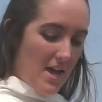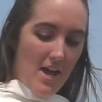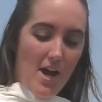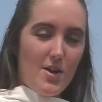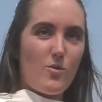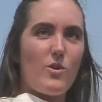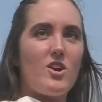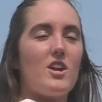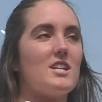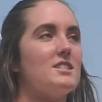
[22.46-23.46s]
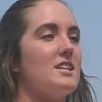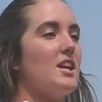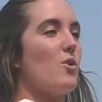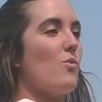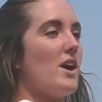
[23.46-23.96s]
and we're going to
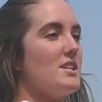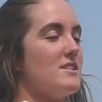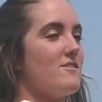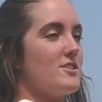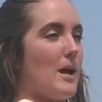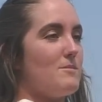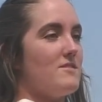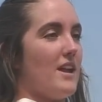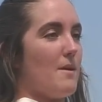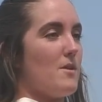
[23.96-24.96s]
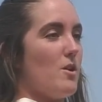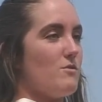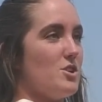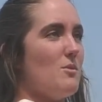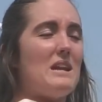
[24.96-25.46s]
see what different types of
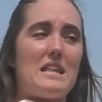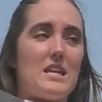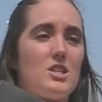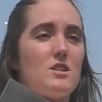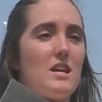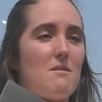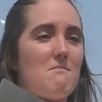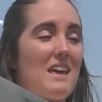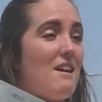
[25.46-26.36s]
ammo do anything to them,